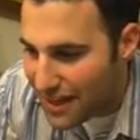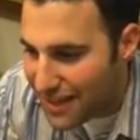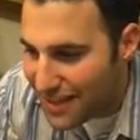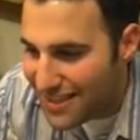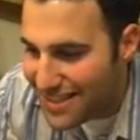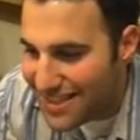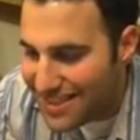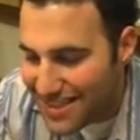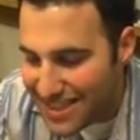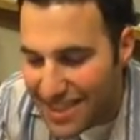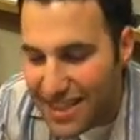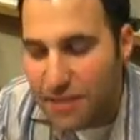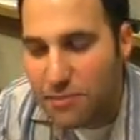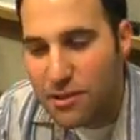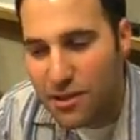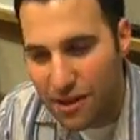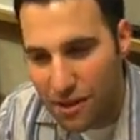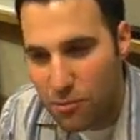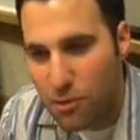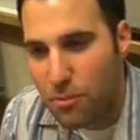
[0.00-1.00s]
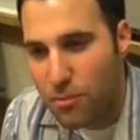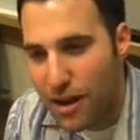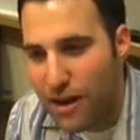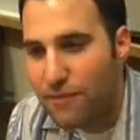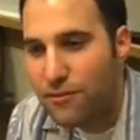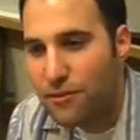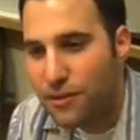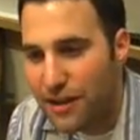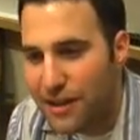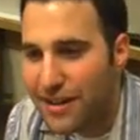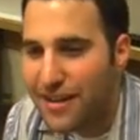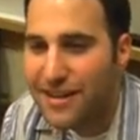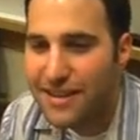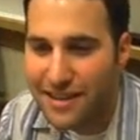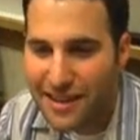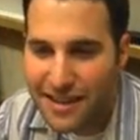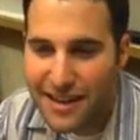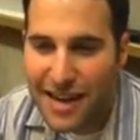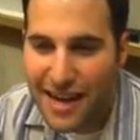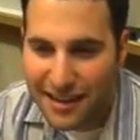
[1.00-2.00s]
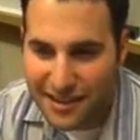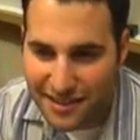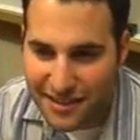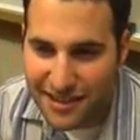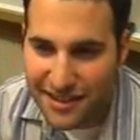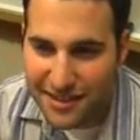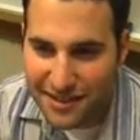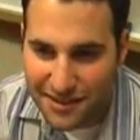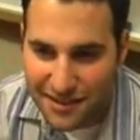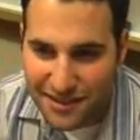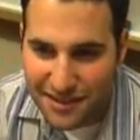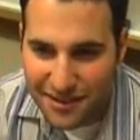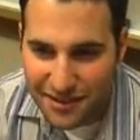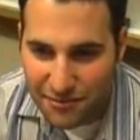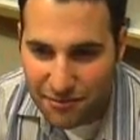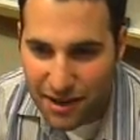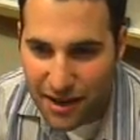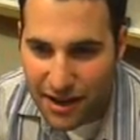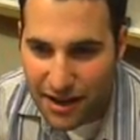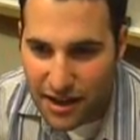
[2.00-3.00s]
it seems a lot more painful than it actually is, right?